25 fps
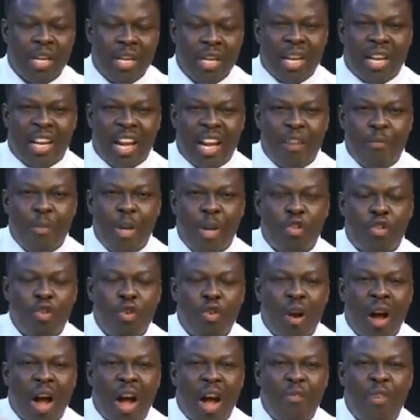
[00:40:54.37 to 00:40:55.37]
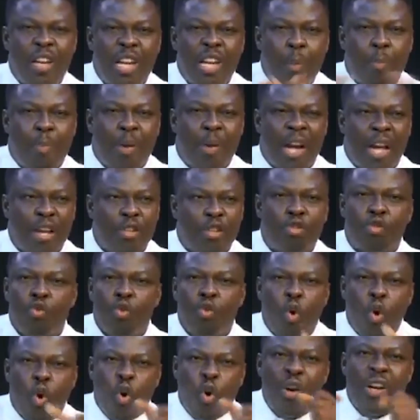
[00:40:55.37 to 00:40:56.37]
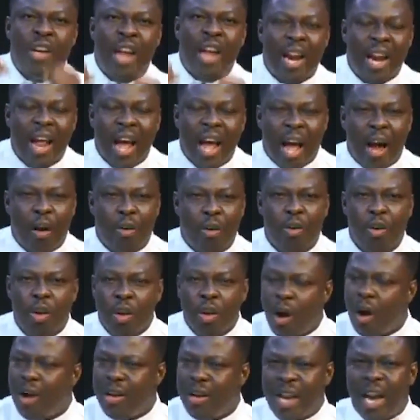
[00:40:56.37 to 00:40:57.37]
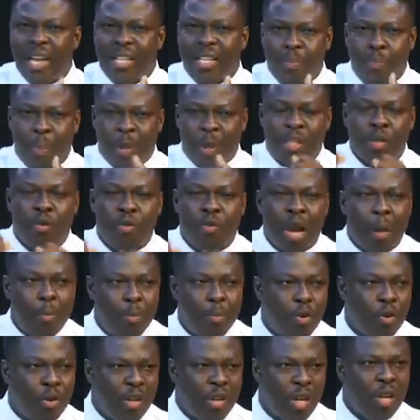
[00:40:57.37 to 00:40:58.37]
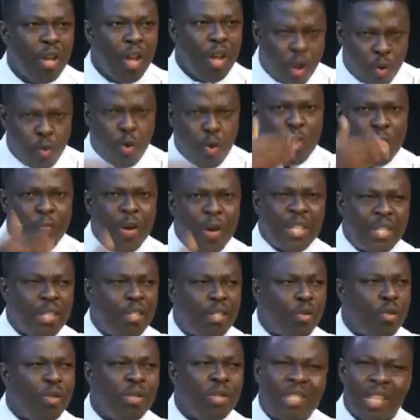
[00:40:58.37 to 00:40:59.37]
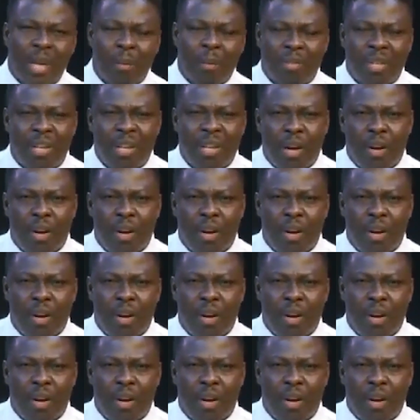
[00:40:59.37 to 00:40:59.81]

The government do not have any plans to own that house, that particular building, convert it to something